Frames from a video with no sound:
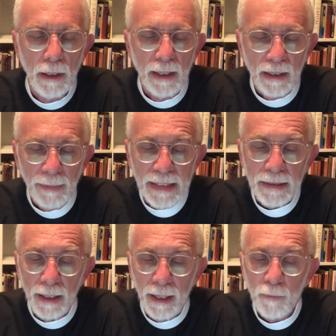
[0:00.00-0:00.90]
In the
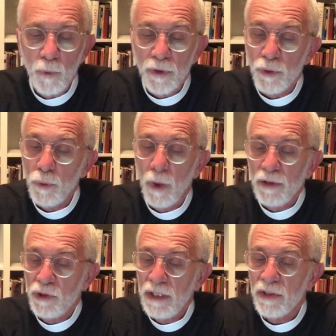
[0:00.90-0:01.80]
meantime, we'll do
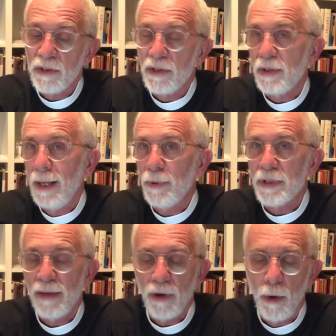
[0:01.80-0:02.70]
what Jesus'
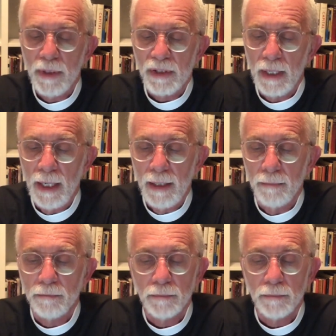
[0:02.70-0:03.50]
disciples have always done.